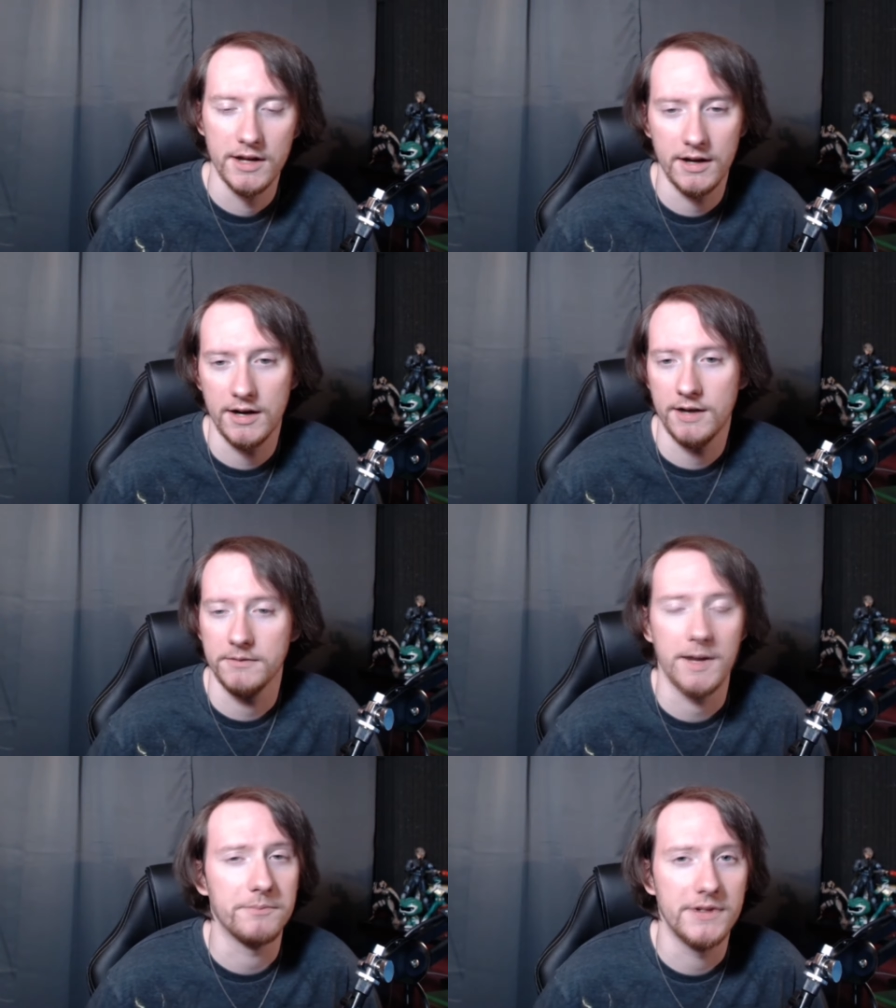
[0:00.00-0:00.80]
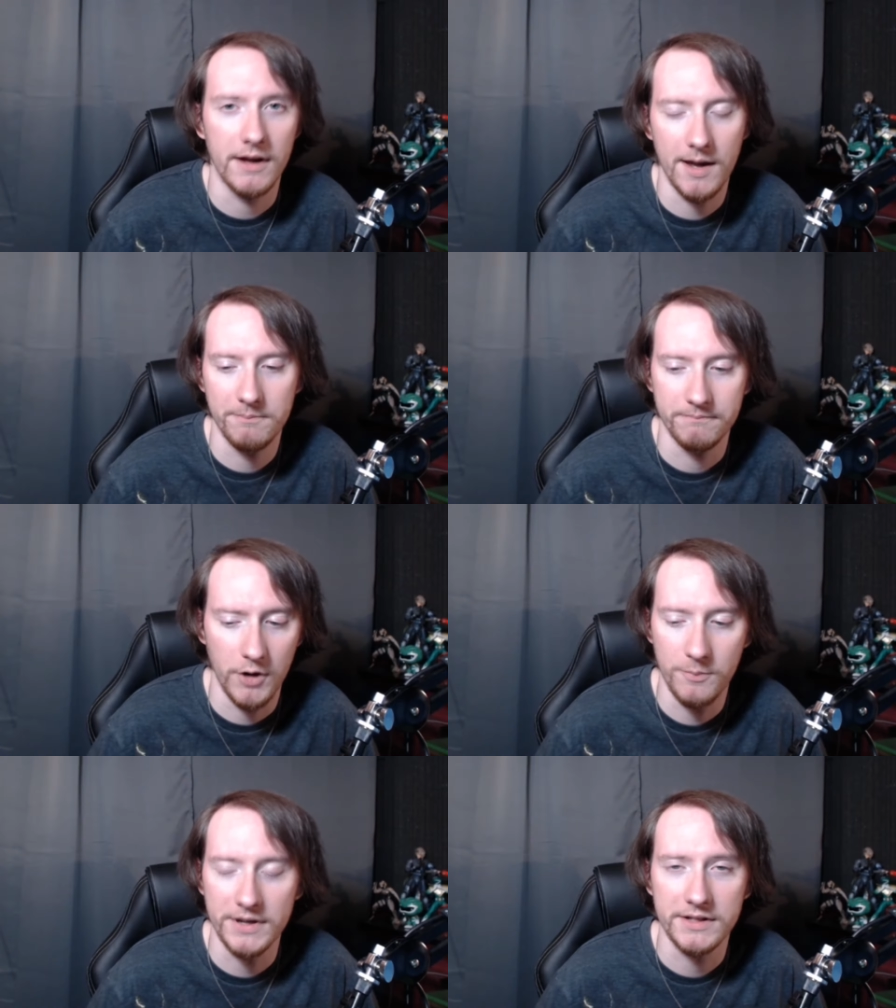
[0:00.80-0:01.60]
uh, I'm I'm
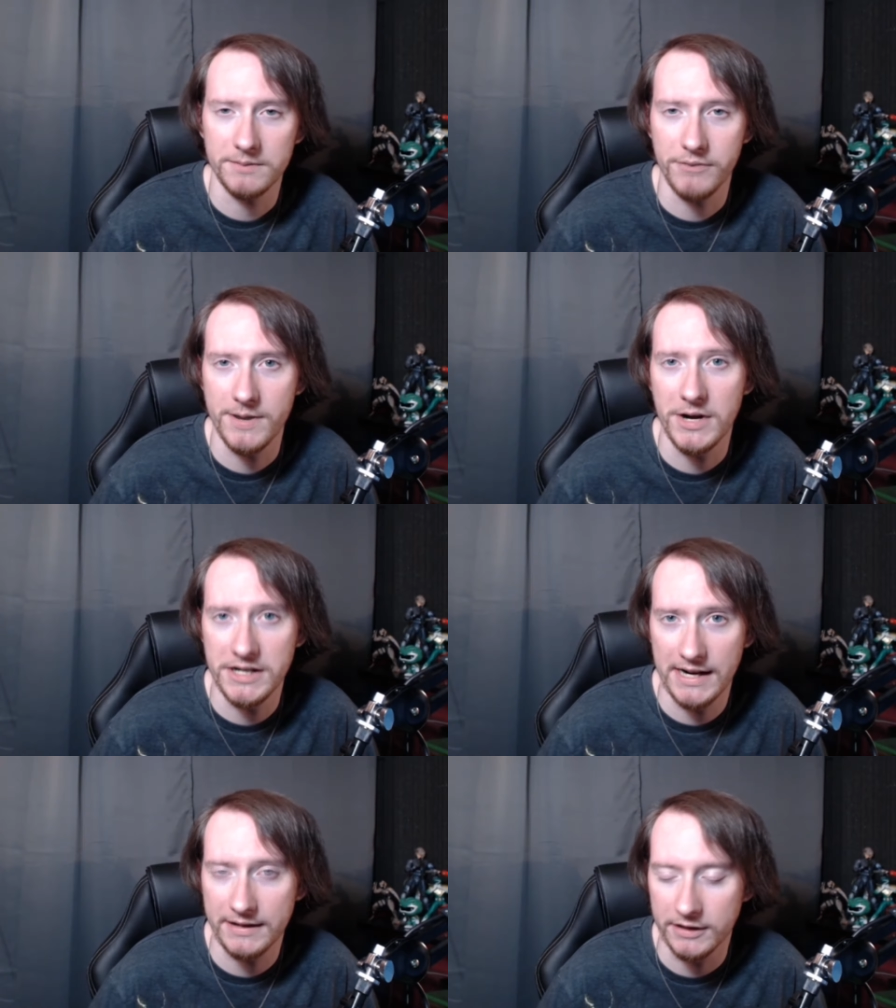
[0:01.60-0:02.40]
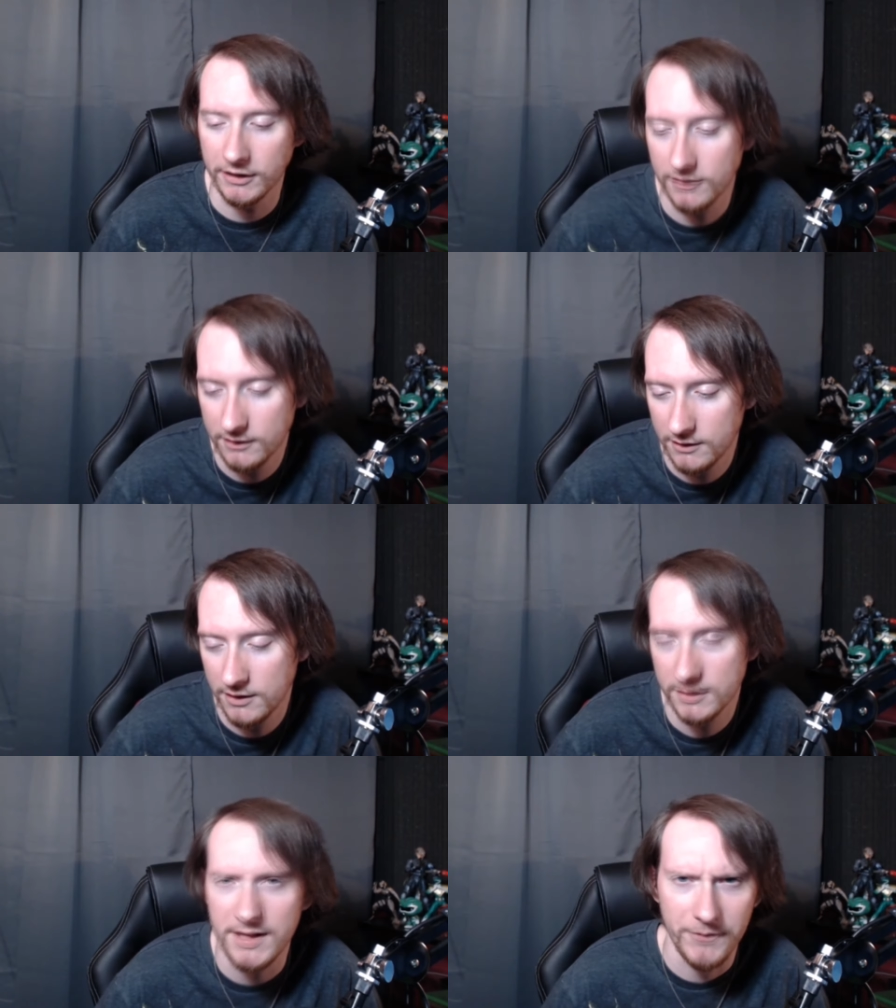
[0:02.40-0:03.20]
open to pretty much anything,
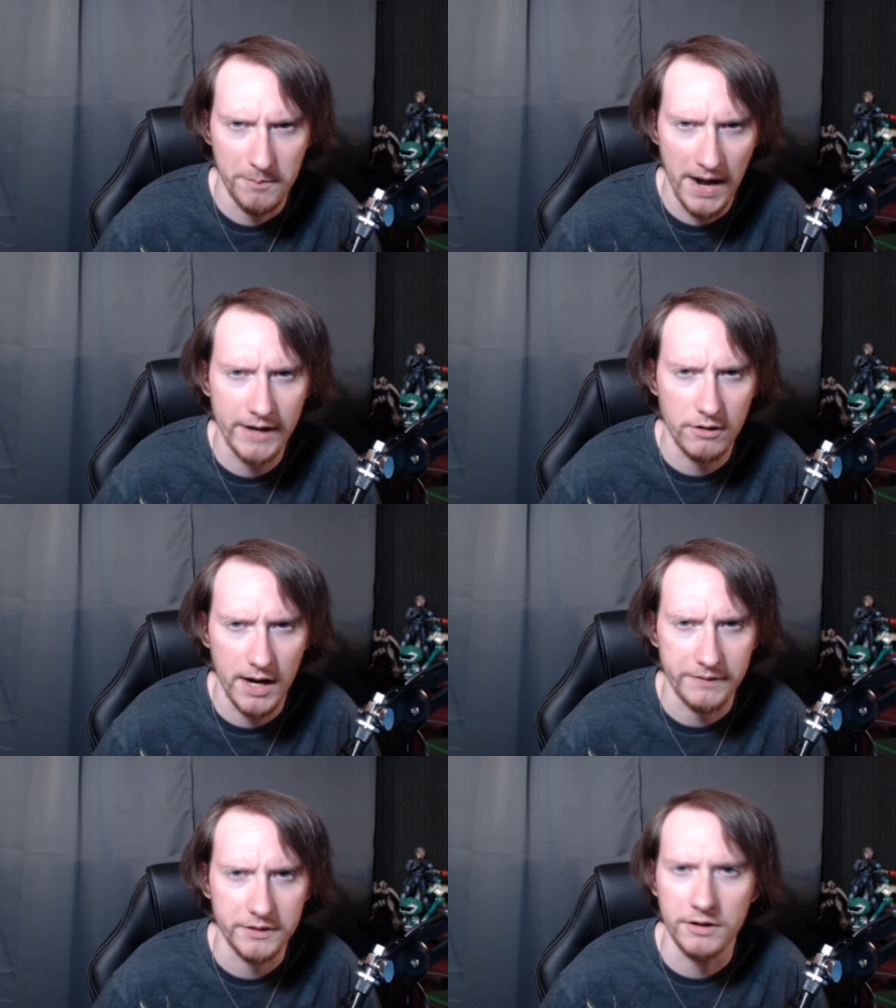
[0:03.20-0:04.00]
except for Minecraft.